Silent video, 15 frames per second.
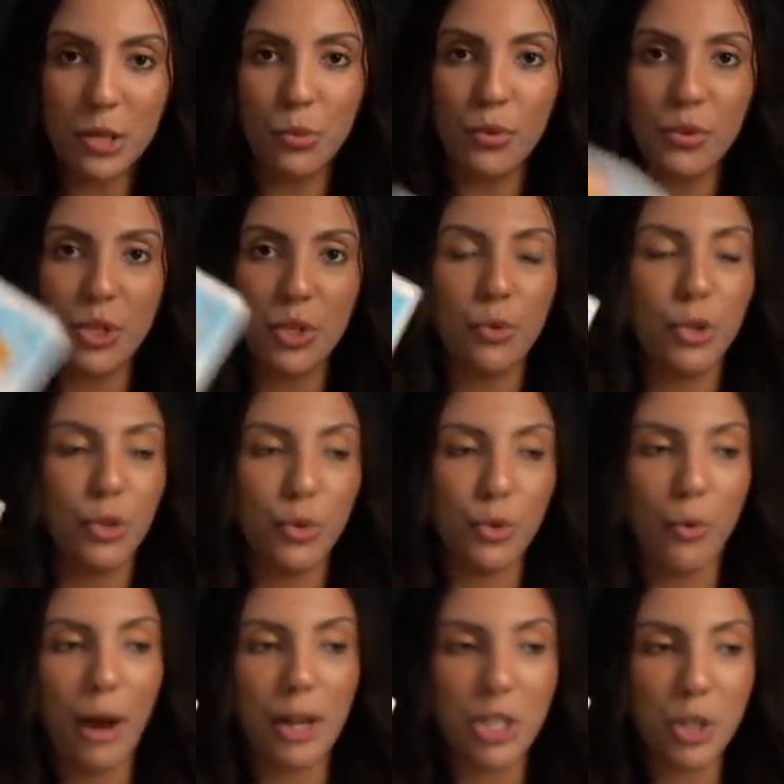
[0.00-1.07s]
to move into a new
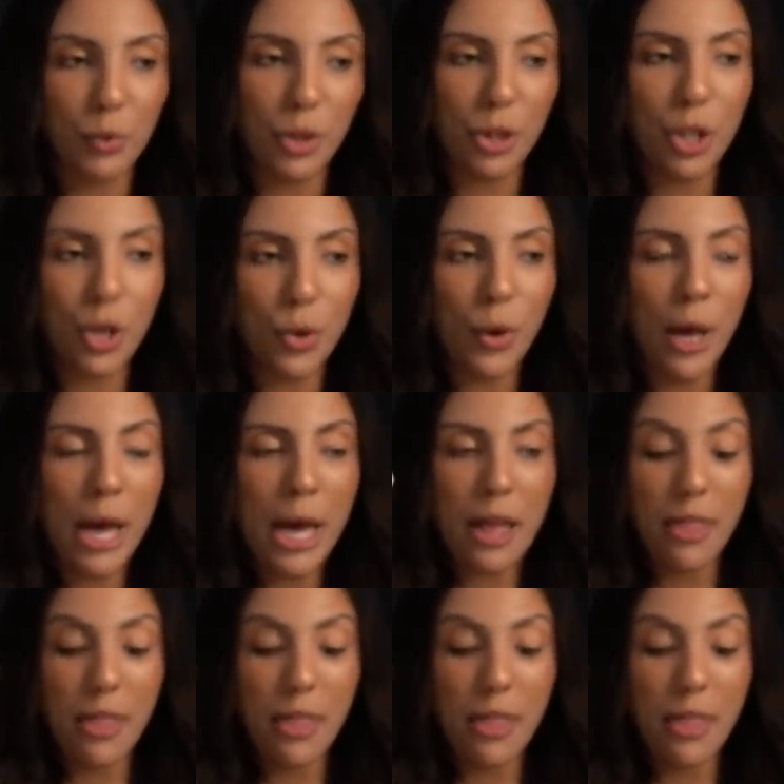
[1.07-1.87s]
direction with you.